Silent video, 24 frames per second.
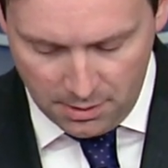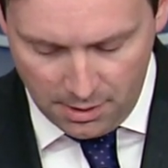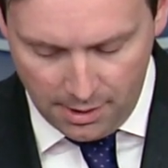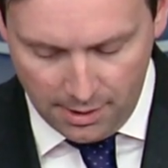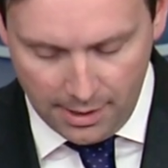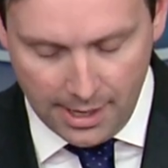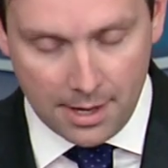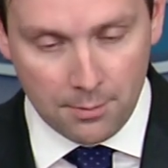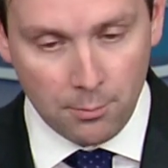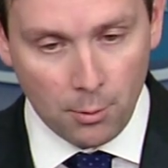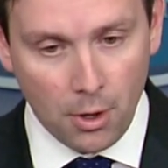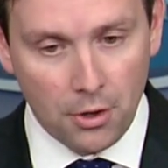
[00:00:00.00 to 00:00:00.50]

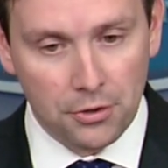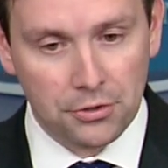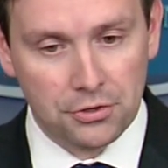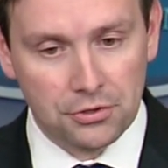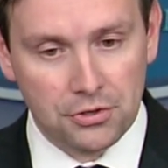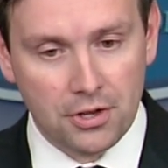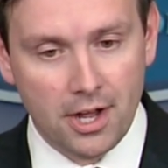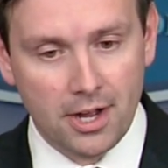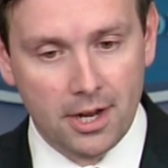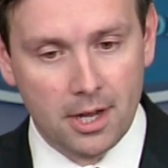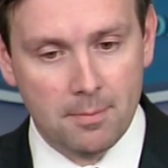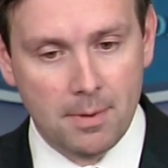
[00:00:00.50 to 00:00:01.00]
And we'll also
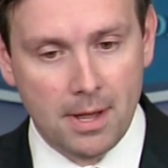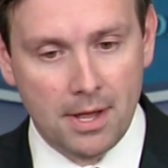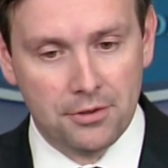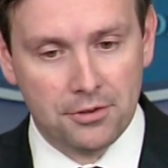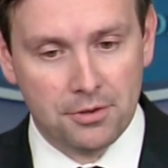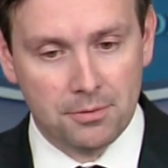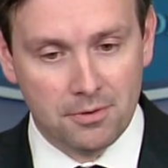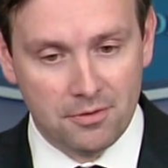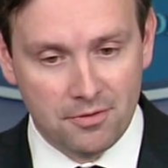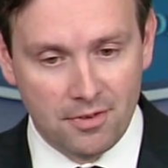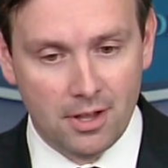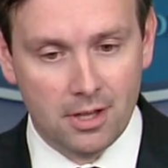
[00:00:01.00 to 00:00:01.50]
talk about
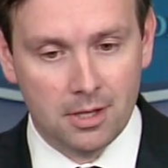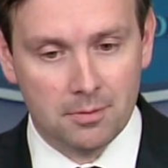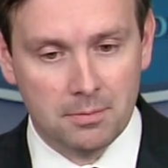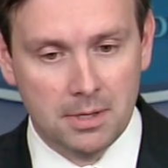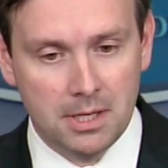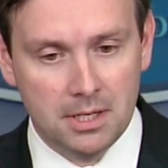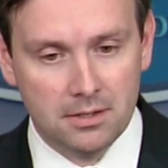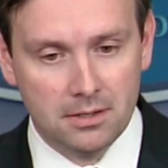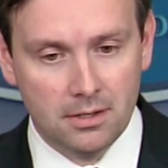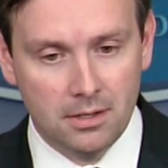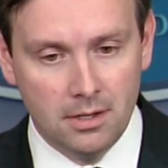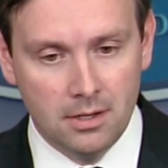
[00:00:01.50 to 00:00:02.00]
some
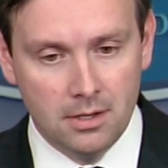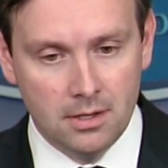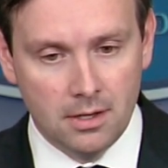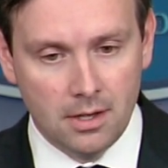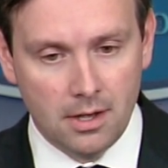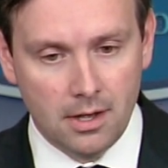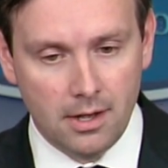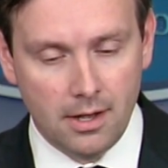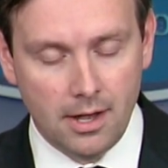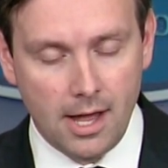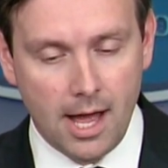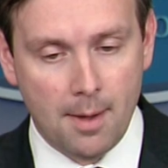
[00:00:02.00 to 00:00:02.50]
development
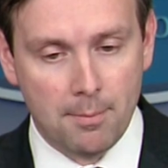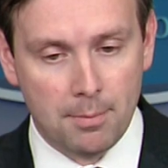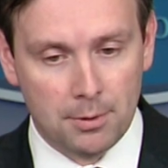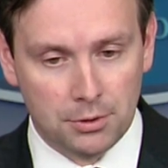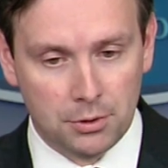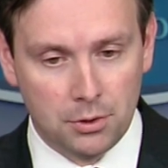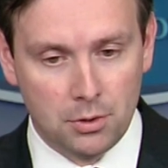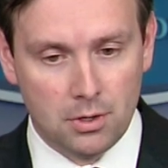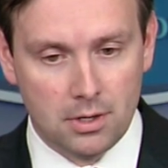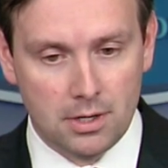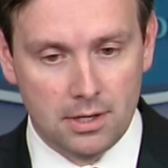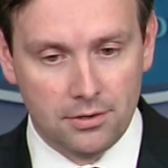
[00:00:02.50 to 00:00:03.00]

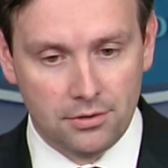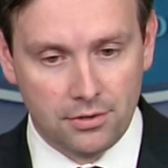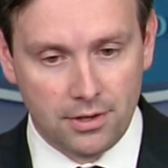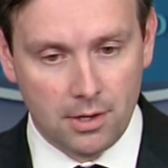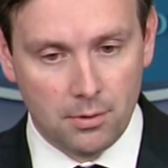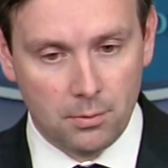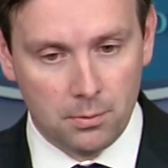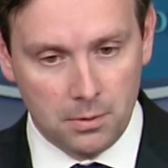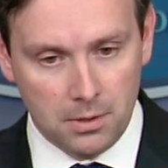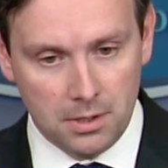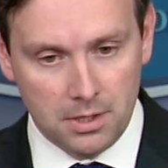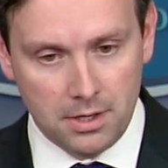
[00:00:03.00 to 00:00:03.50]
opportunities
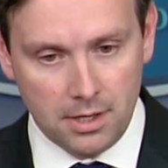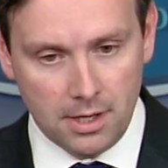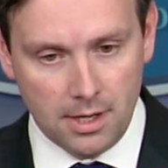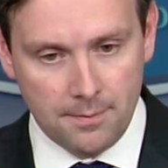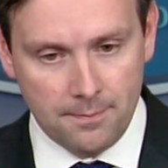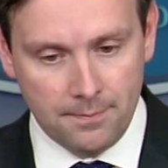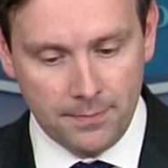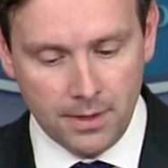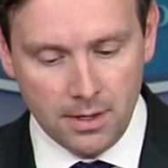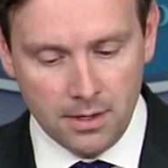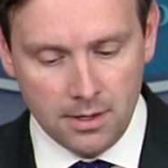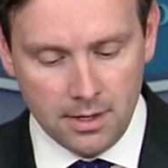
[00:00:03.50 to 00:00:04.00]
that
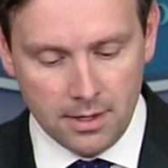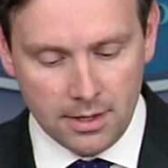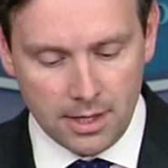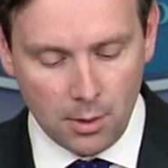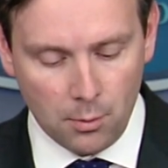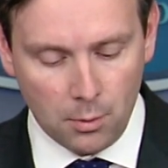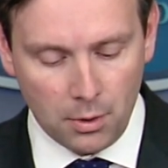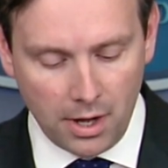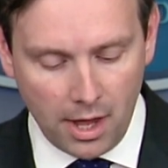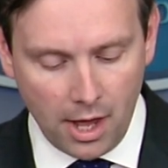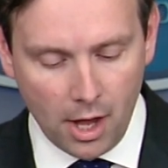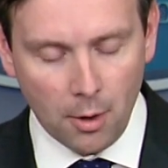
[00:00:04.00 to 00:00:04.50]

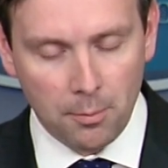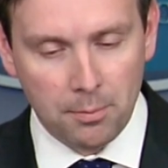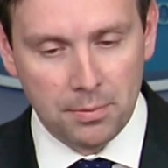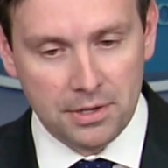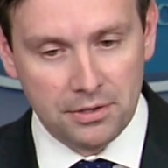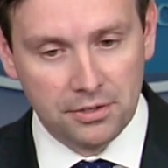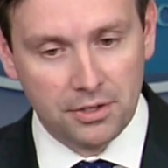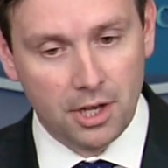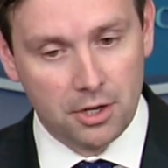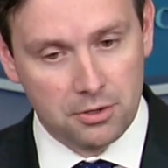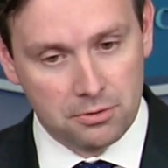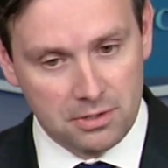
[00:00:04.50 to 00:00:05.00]
would help
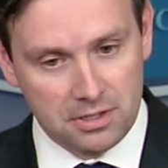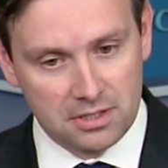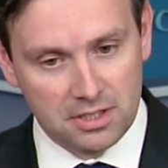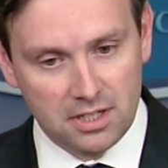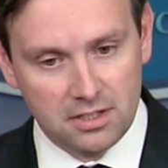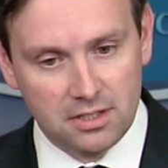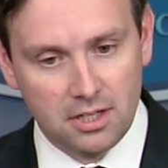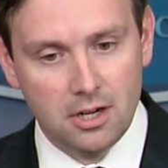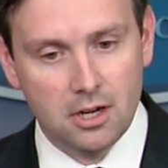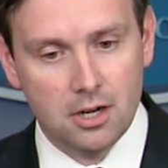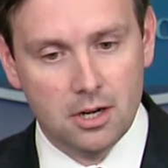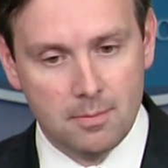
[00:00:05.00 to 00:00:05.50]
these countries
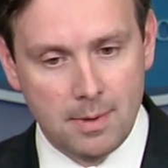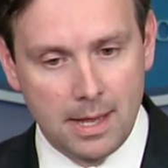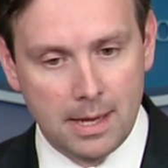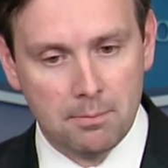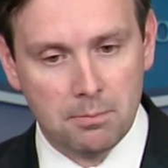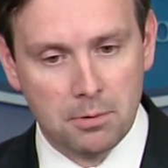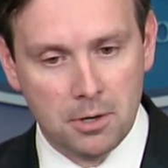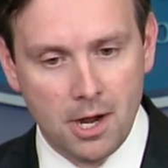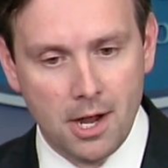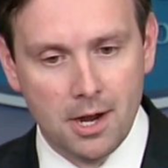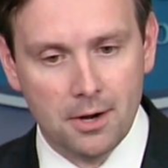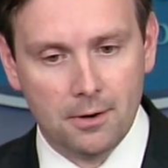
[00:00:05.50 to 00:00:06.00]
continue to make
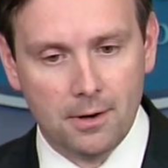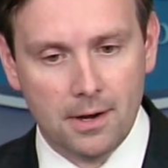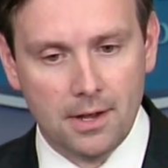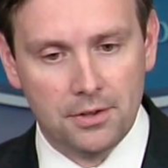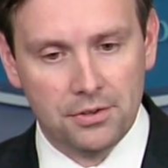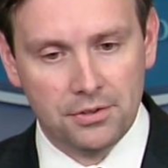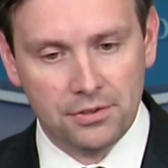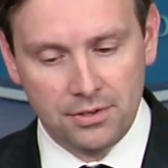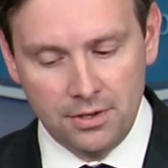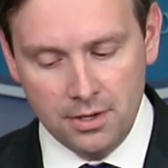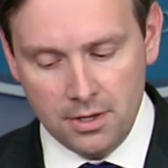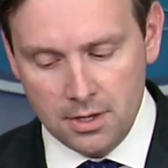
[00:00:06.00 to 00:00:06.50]

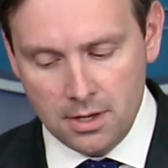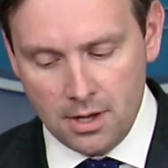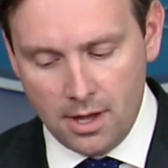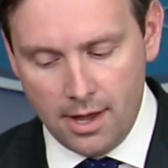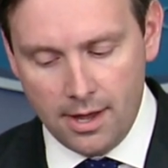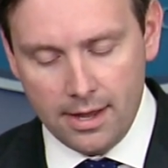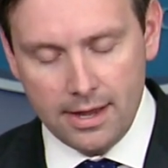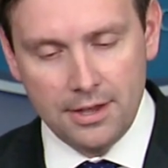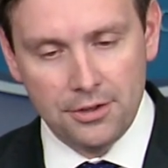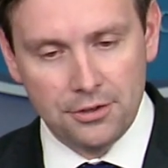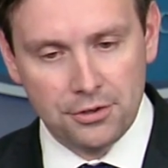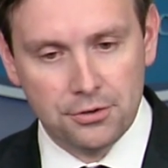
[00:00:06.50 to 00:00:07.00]
progress
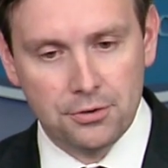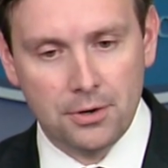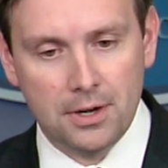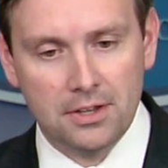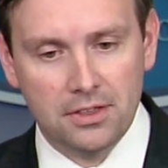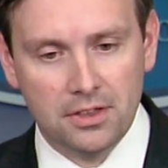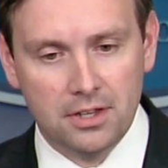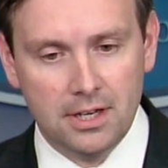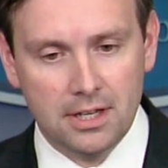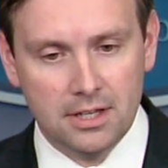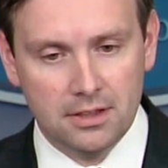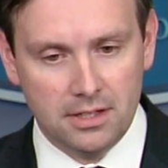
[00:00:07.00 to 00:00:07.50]
in
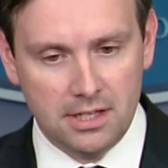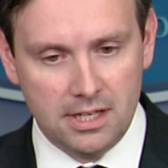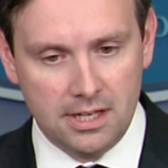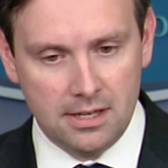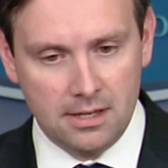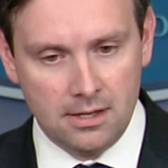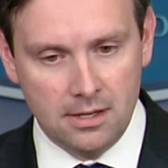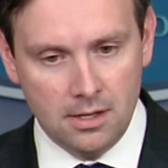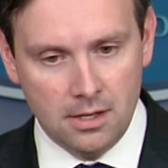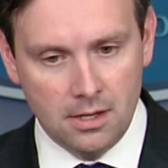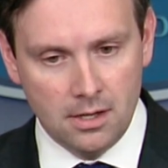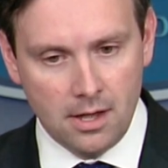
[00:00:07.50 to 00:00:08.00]
strengthening
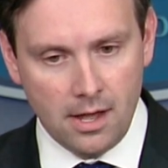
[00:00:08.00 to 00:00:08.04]
the